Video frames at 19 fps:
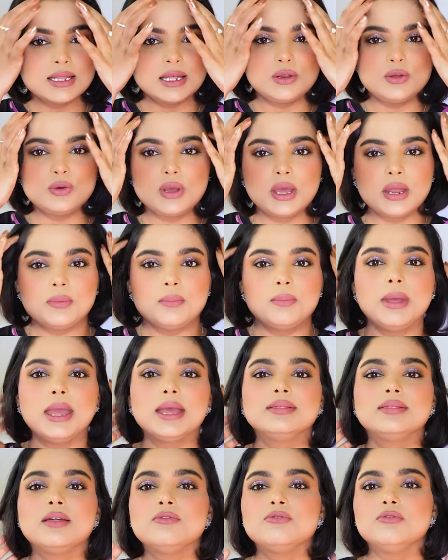that you can
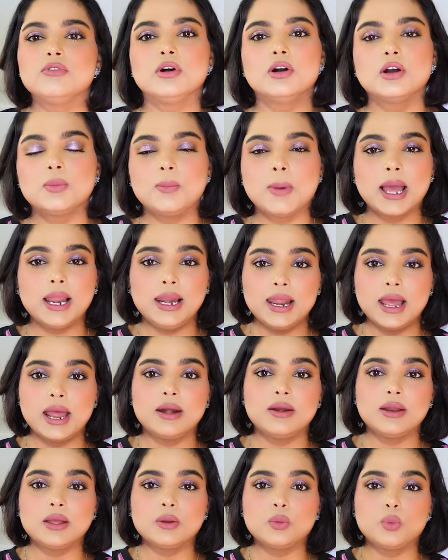make them work by
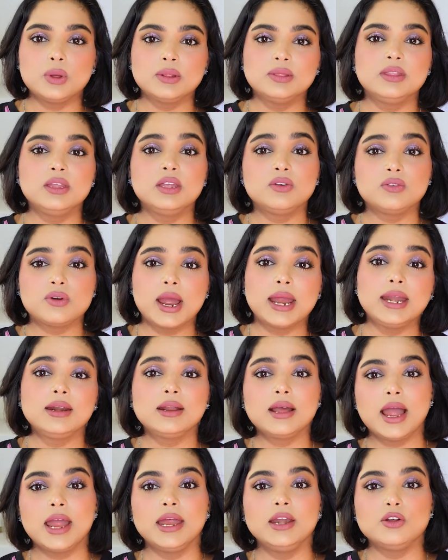layering with the right
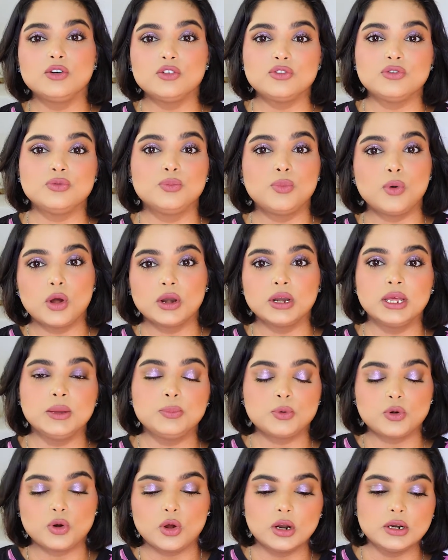kind of body
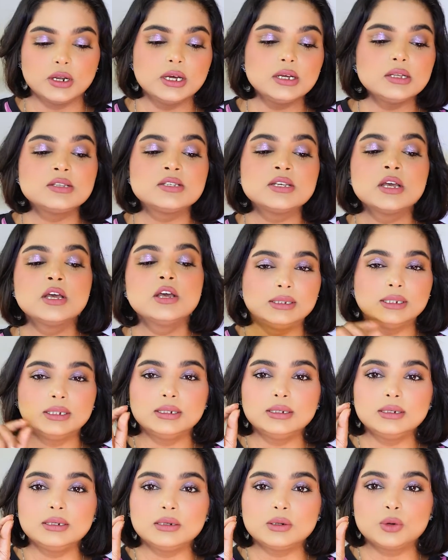products.
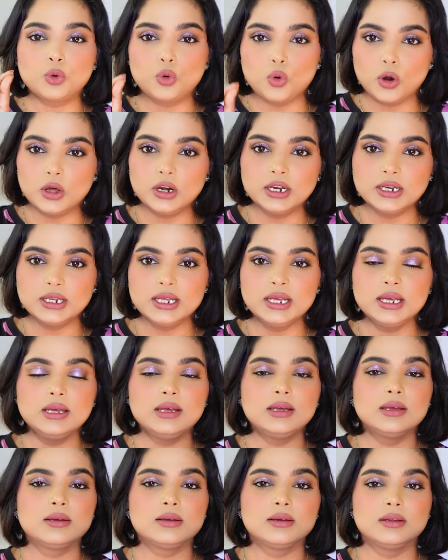The quality,
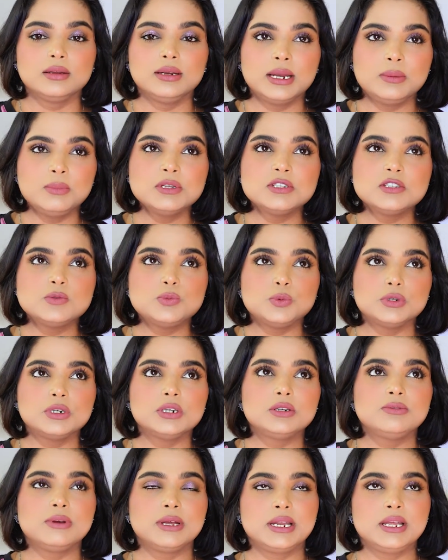let me just put
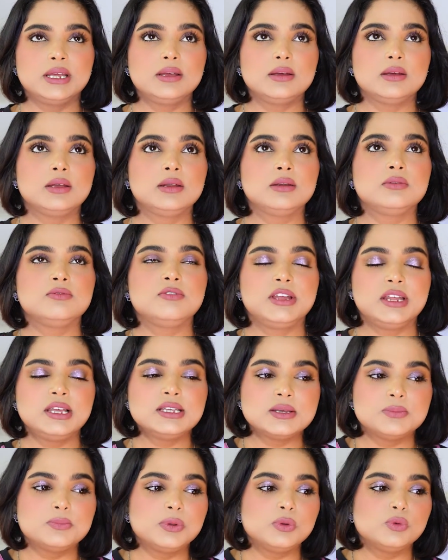it in very
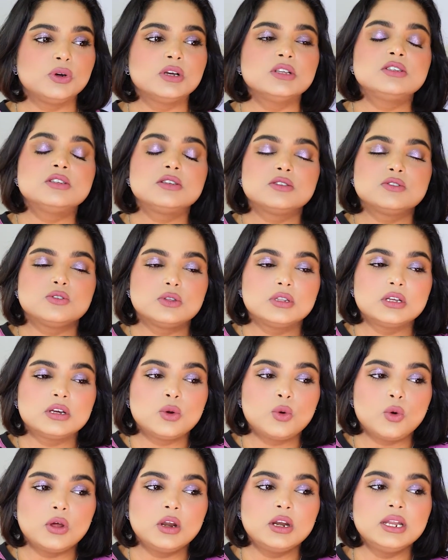simple words. So the
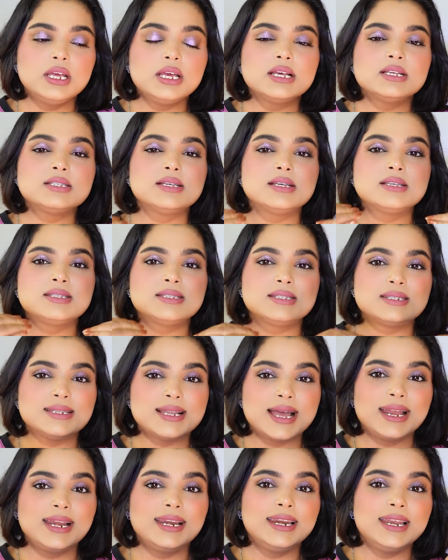quality is
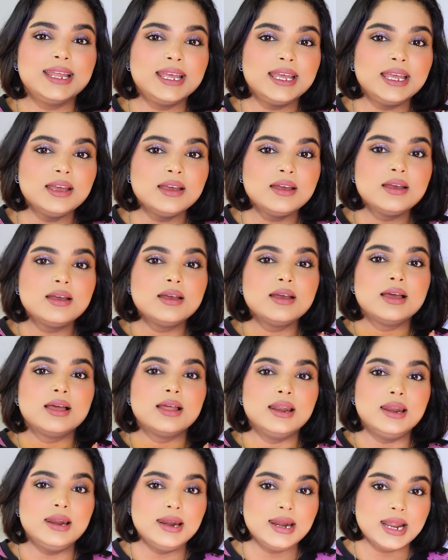slightly
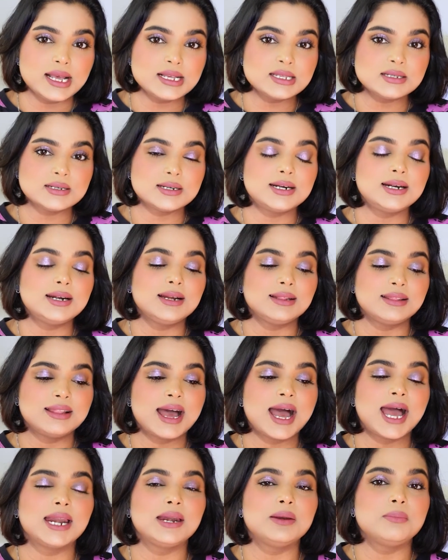lesser
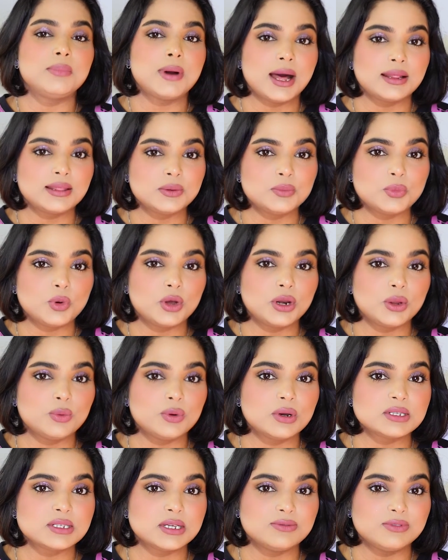than Bath and Body
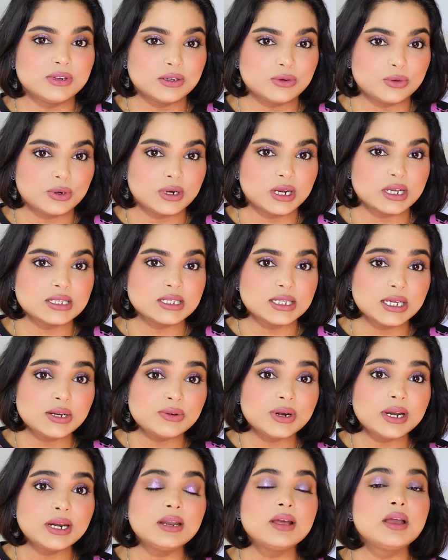Works and Victoria's
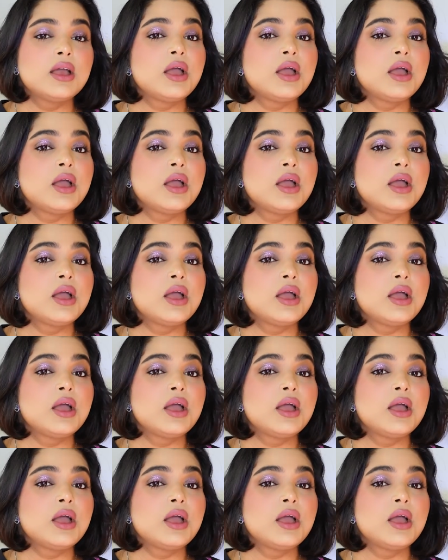Secret,